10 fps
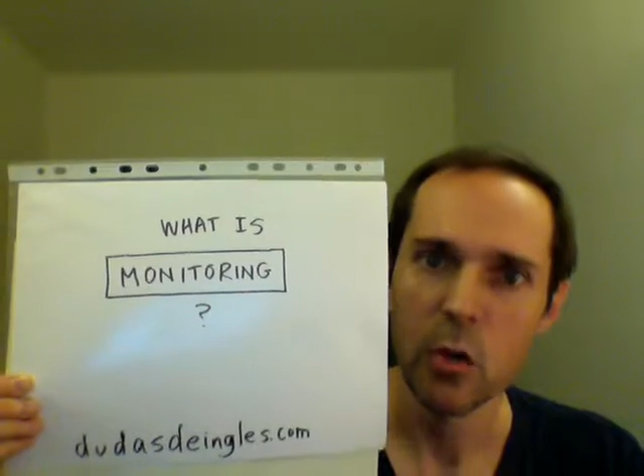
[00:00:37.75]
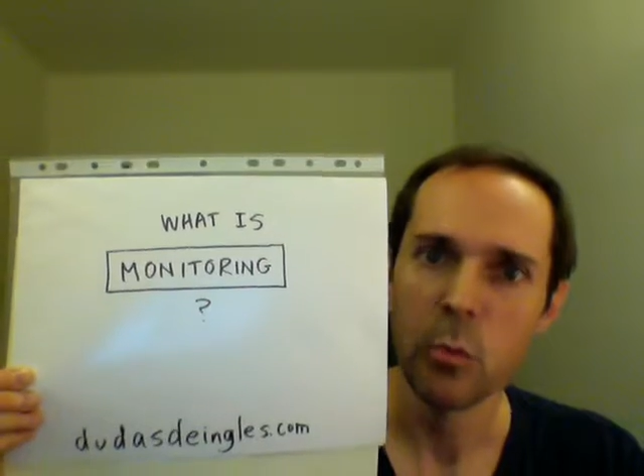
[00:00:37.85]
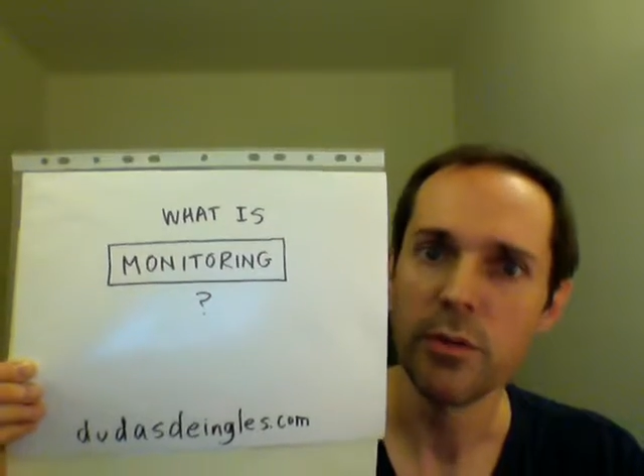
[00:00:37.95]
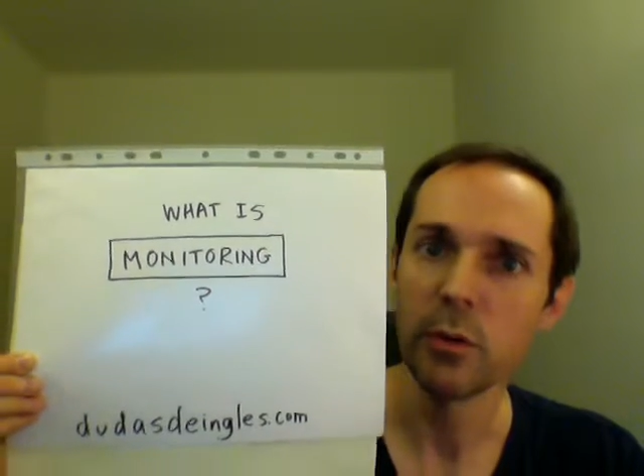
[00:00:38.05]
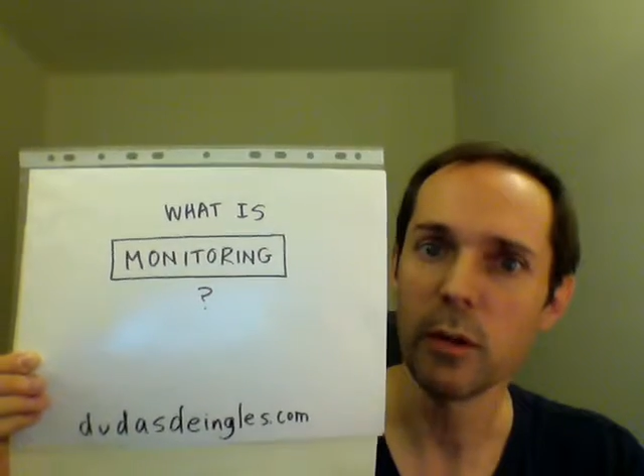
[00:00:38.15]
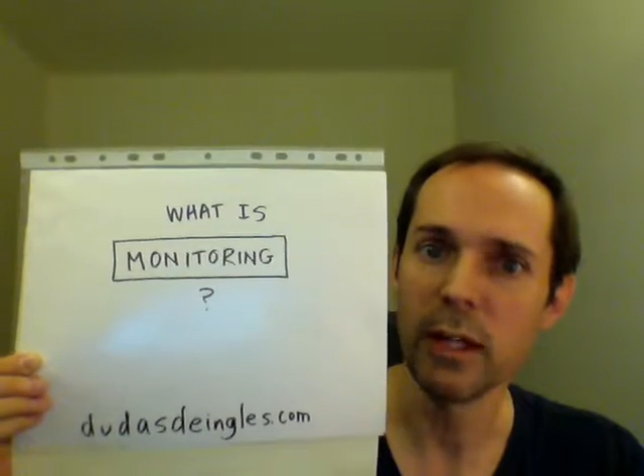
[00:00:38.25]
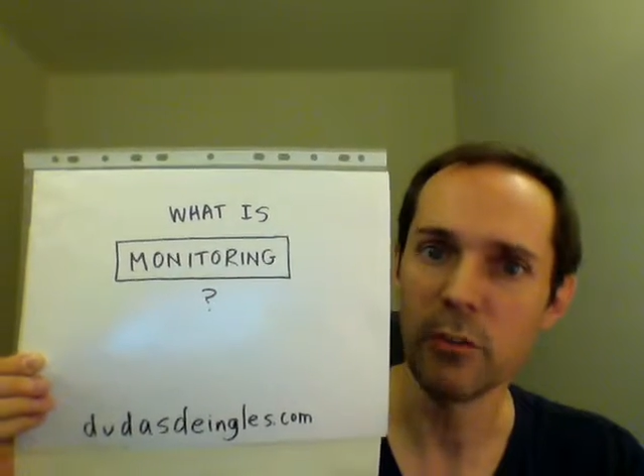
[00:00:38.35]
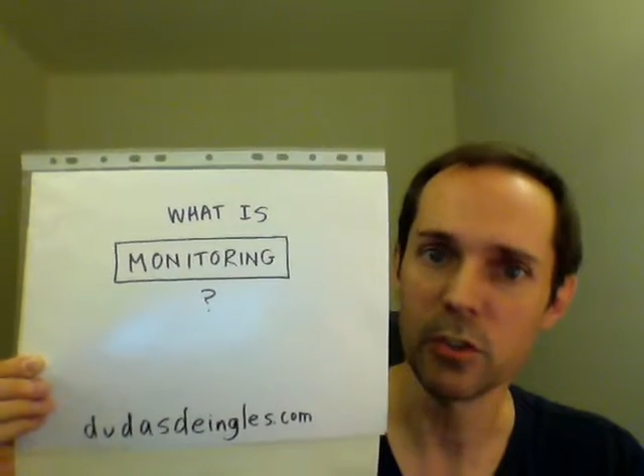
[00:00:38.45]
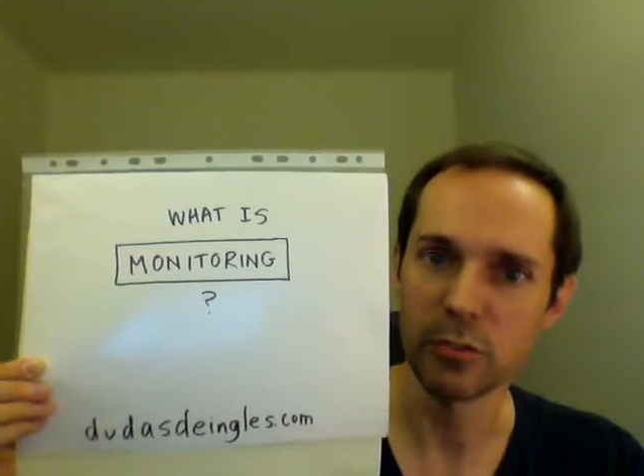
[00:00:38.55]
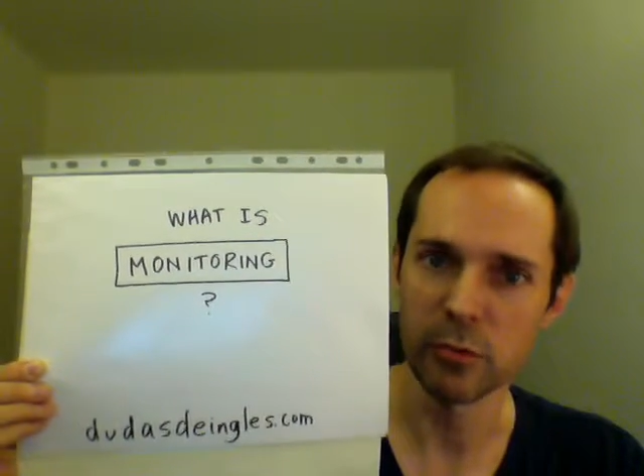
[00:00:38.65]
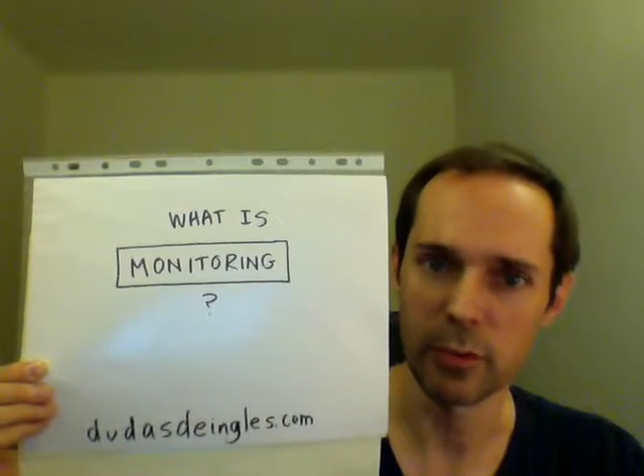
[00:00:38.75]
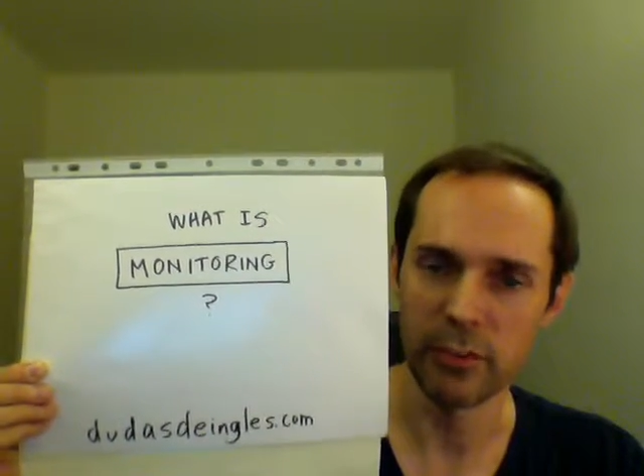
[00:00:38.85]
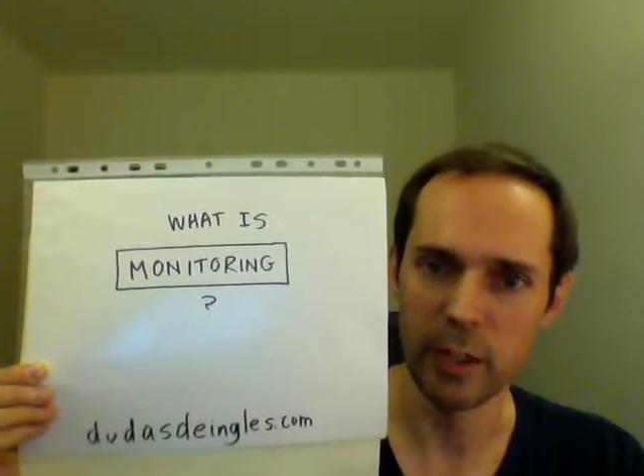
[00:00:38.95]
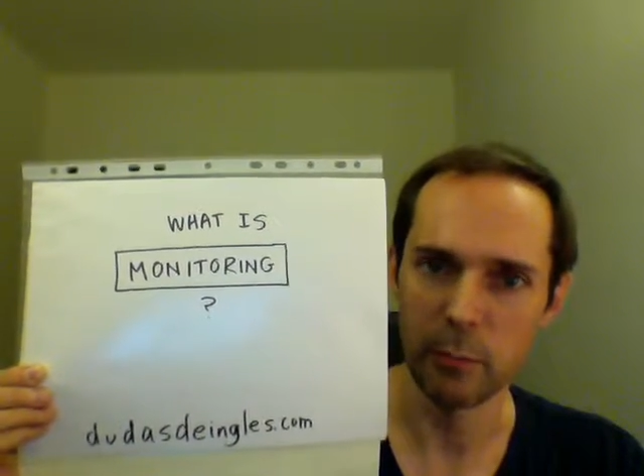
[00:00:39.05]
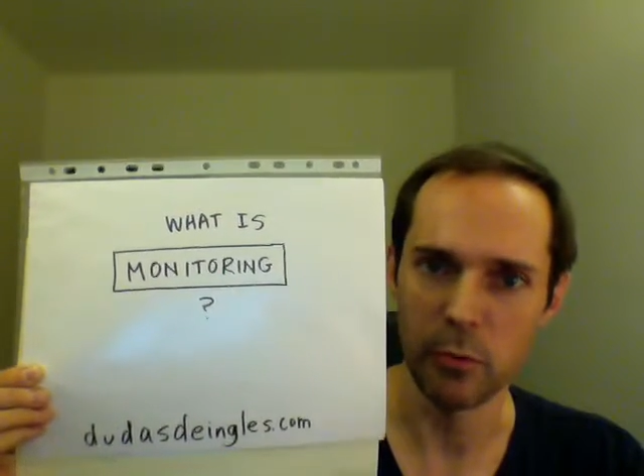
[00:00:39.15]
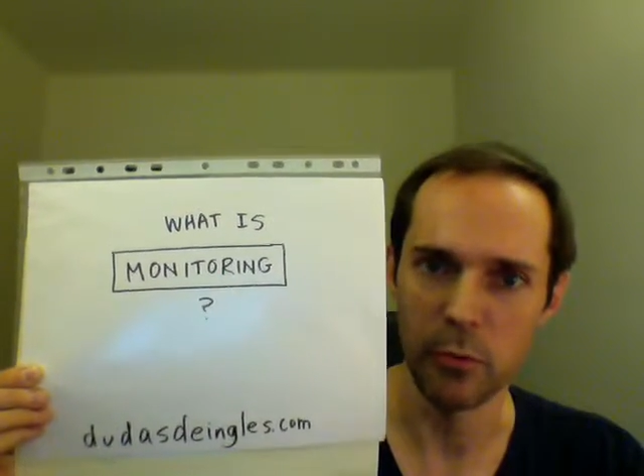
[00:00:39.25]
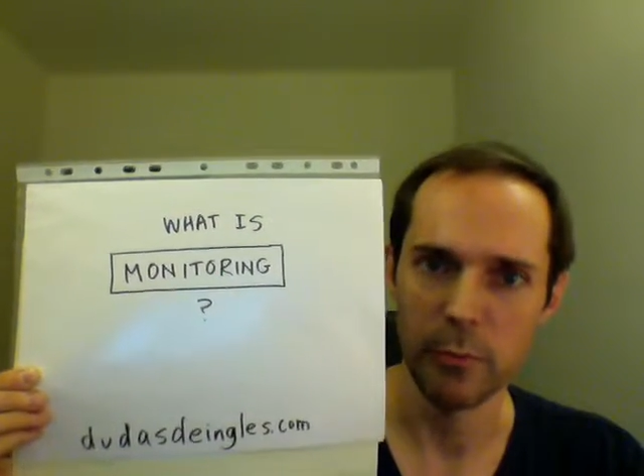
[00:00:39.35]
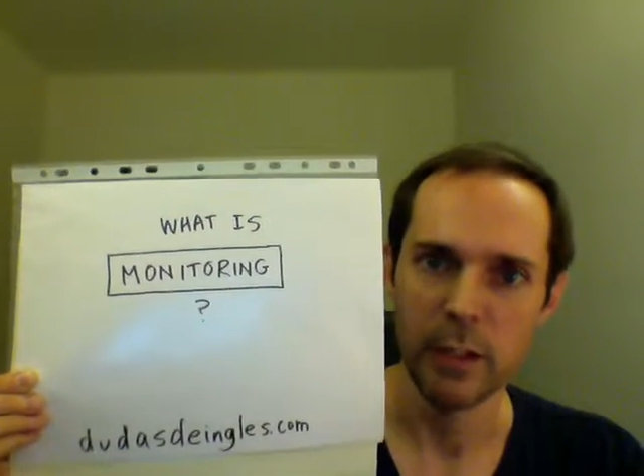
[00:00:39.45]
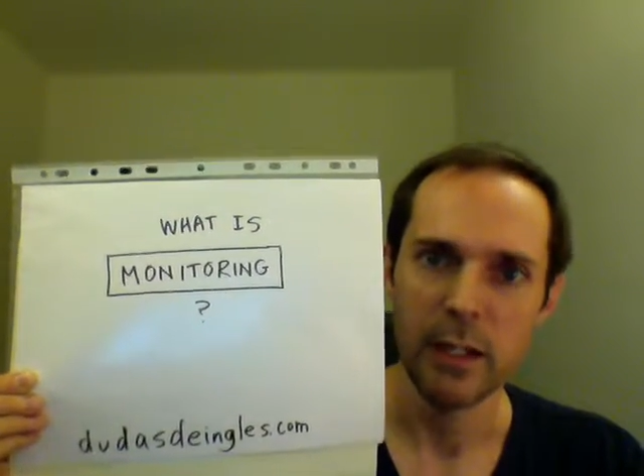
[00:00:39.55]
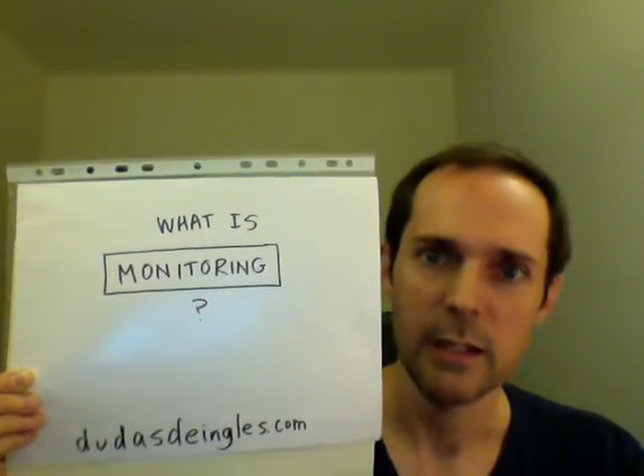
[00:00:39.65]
With your English, for example,